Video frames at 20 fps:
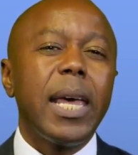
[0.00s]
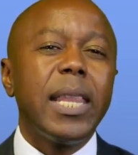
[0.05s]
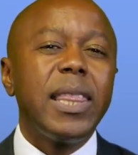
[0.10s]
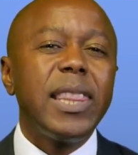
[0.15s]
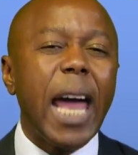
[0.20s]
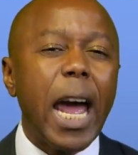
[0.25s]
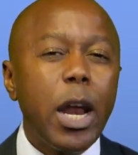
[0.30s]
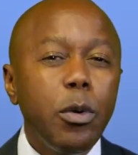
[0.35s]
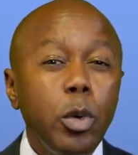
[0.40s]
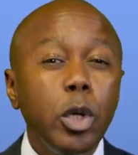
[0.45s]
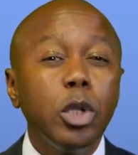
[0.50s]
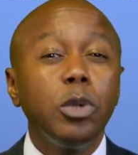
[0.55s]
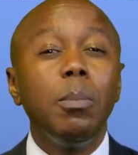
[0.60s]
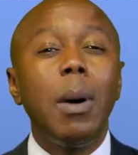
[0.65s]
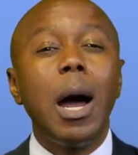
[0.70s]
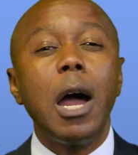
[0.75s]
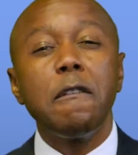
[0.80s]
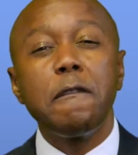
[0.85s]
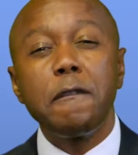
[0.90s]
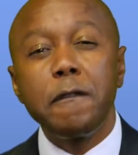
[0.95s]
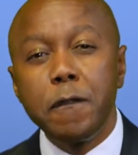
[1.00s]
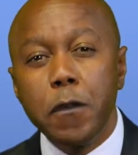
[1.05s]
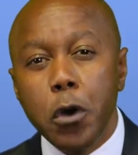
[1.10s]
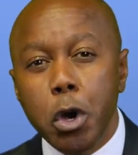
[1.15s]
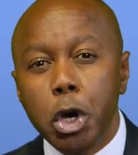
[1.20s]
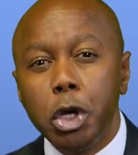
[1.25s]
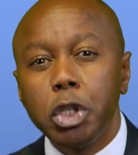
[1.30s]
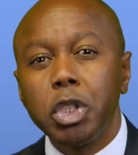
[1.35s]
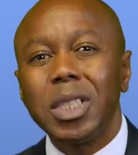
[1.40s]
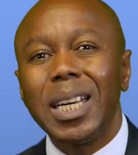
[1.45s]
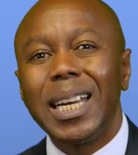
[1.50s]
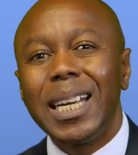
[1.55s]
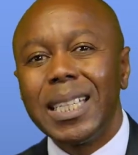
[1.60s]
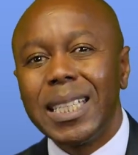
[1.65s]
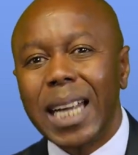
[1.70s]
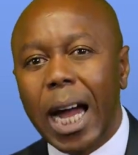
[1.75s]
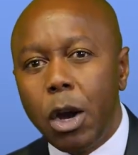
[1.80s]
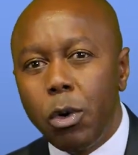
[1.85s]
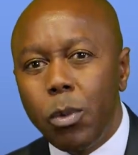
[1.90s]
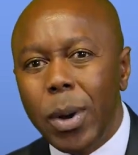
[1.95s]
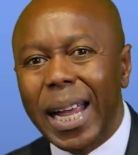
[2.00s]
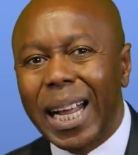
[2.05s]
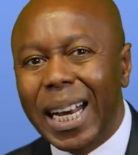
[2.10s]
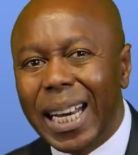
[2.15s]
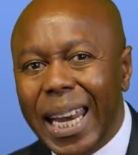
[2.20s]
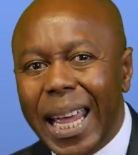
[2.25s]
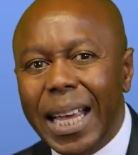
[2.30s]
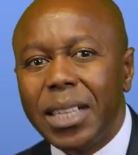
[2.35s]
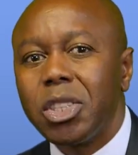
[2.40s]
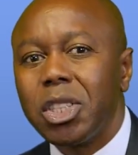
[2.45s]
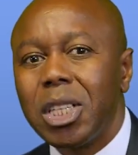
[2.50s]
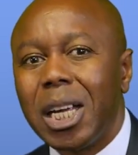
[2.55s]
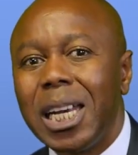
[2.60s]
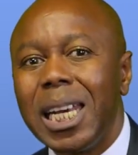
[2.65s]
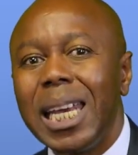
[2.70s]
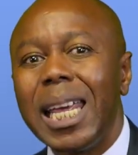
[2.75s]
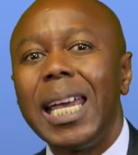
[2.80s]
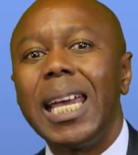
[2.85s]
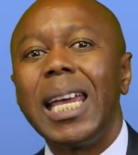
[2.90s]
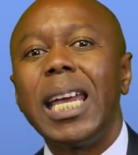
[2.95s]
That was my first direct lesson